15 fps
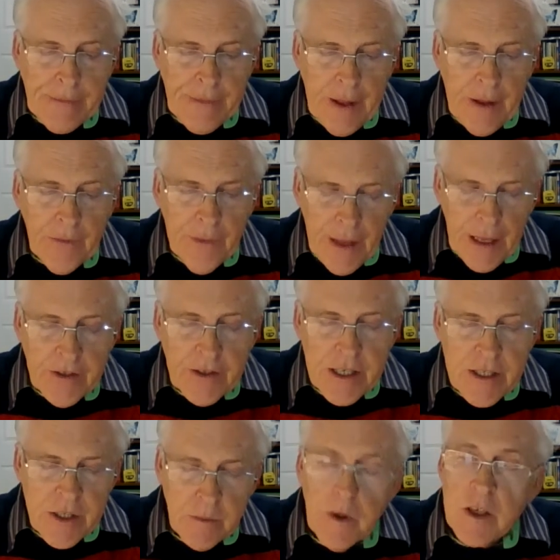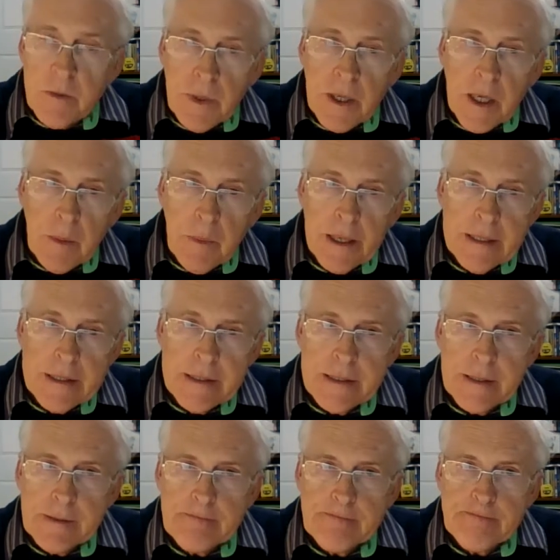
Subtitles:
Now, that is a much bigger piece.